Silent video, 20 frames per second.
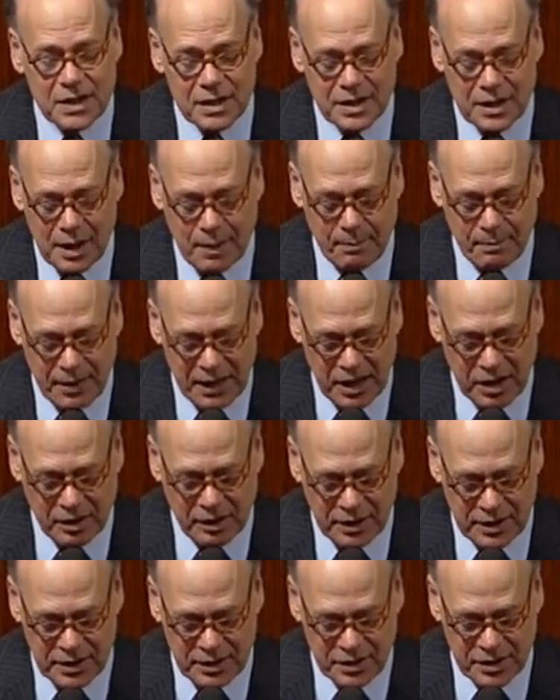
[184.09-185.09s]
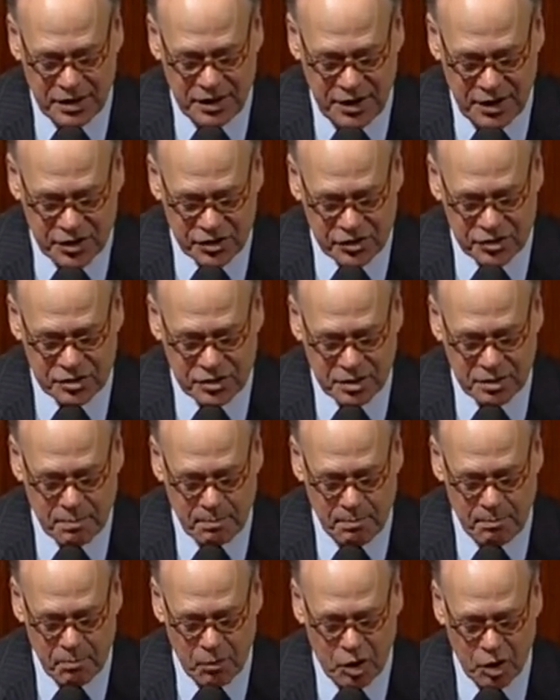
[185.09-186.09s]
that apparently this
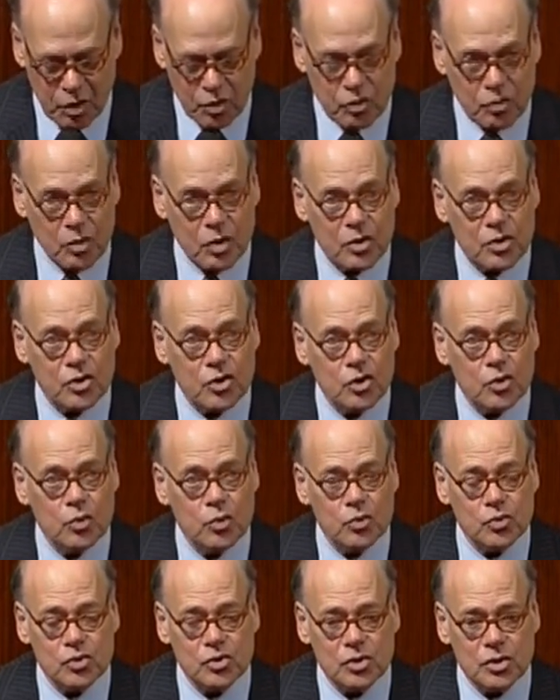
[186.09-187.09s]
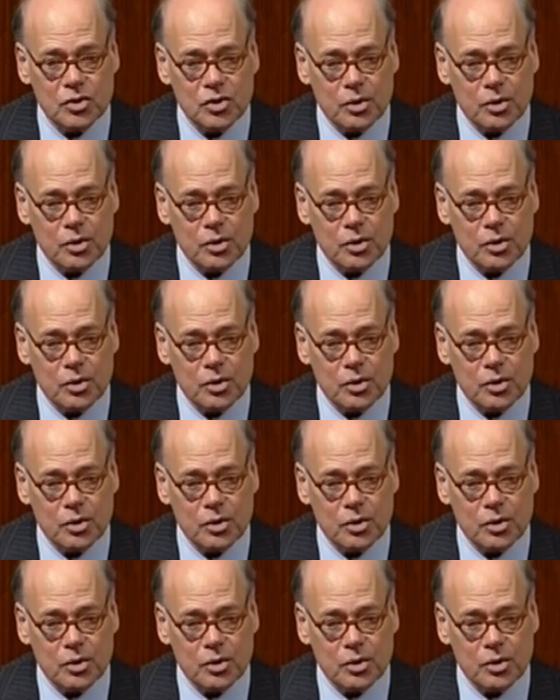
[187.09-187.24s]
murderer used